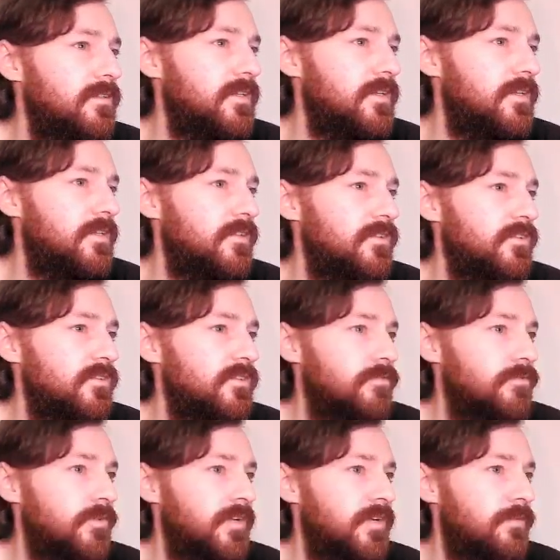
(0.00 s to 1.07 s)
and this is the
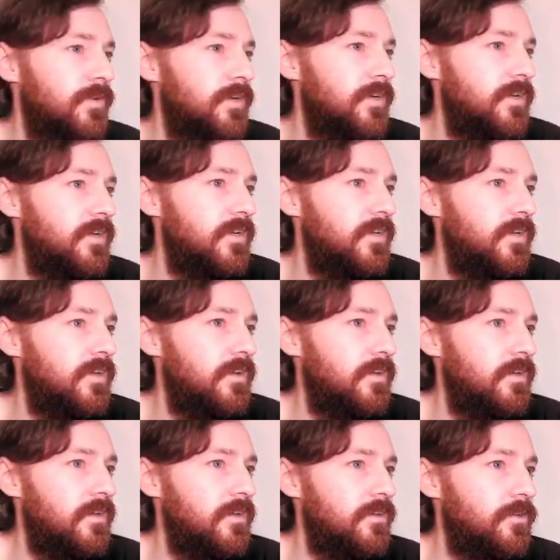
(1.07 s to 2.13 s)
red one.
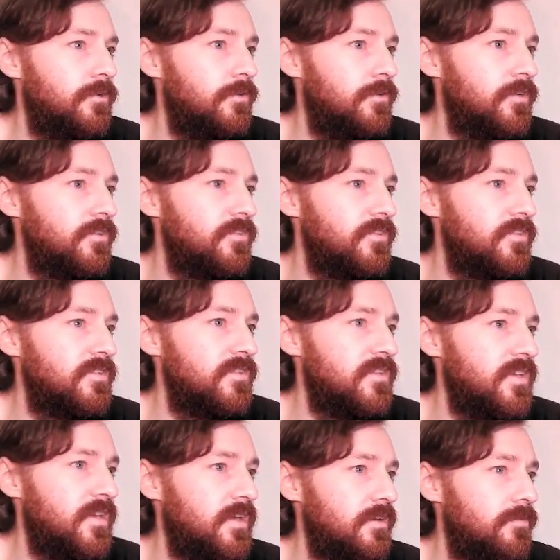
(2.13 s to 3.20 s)
2 cost 6
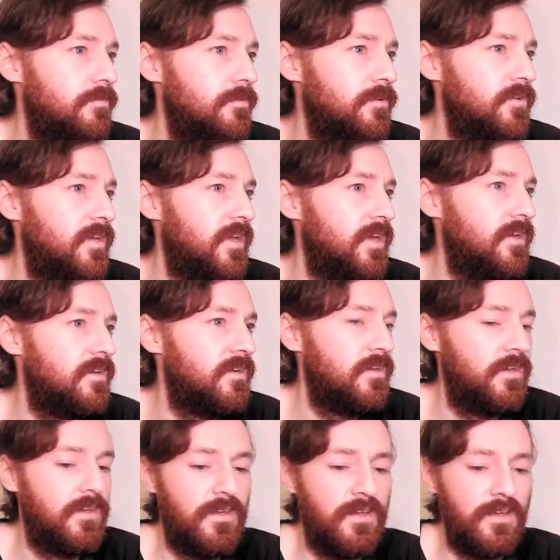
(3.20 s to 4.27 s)
attack, Rune Gate.
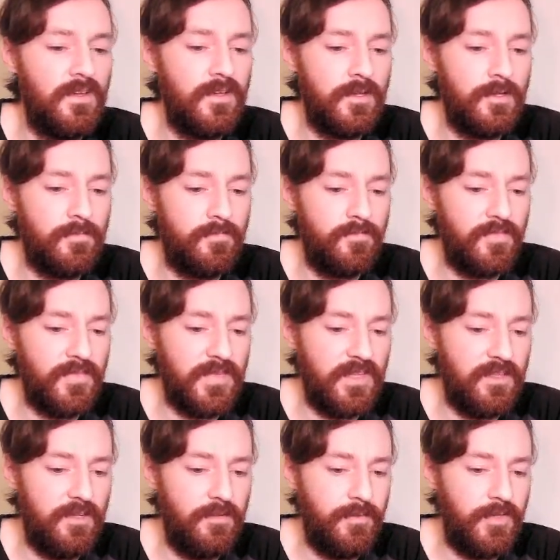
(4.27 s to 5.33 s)

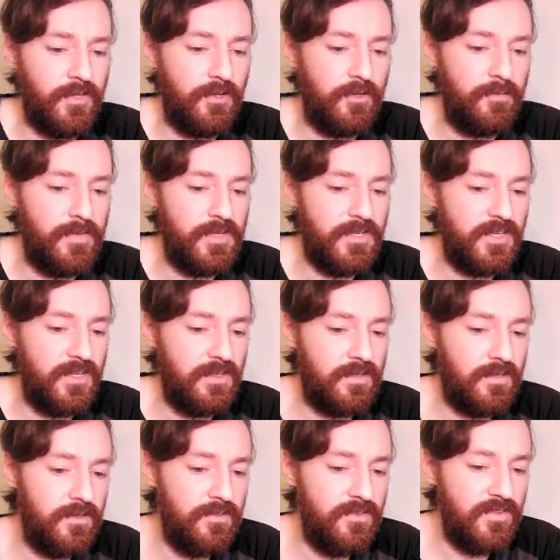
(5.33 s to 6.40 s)
And then when the combat chain
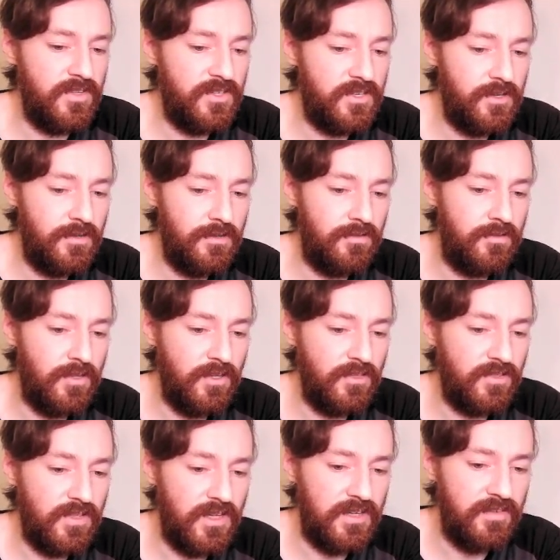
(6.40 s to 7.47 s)
closes, each hero who's
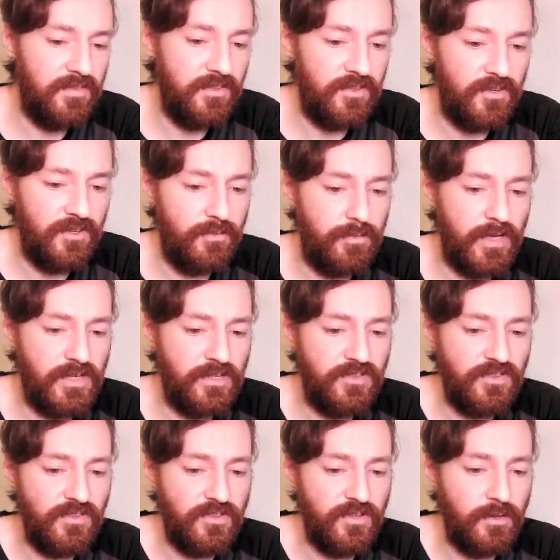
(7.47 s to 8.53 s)
lost life this turn banishes
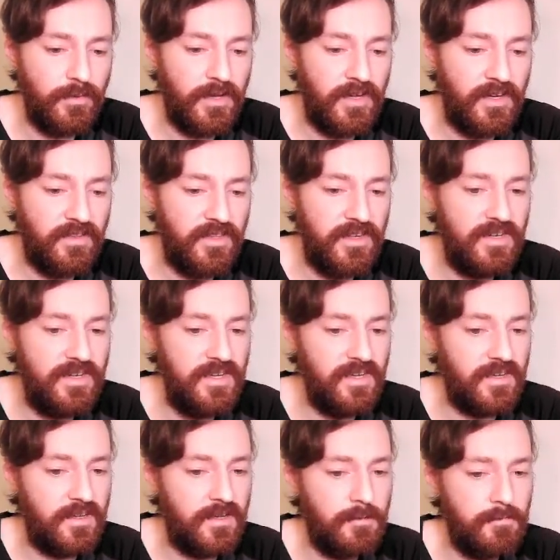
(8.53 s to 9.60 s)
the top card of their
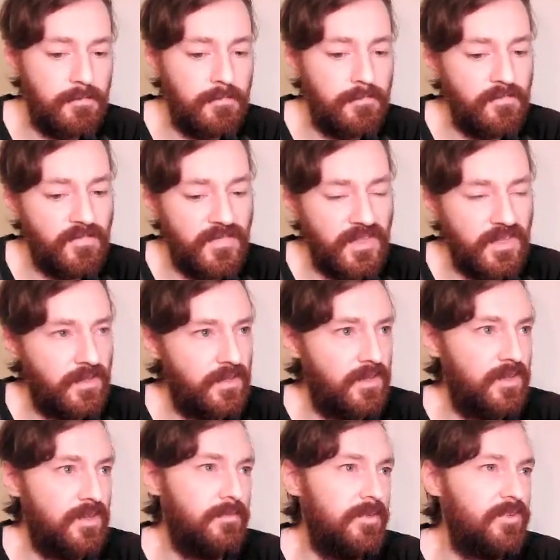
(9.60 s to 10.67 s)
deck.
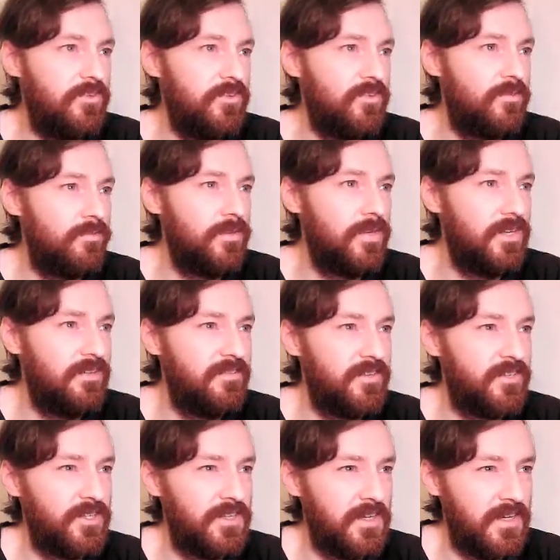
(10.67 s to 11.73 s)
I mean, it's just a really
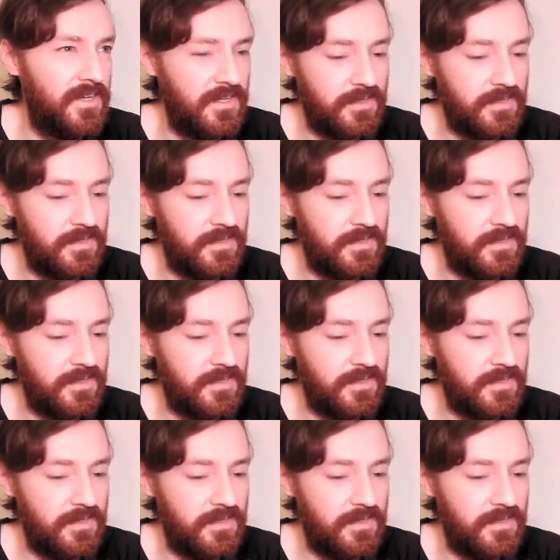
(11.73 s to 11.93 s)
efficient card.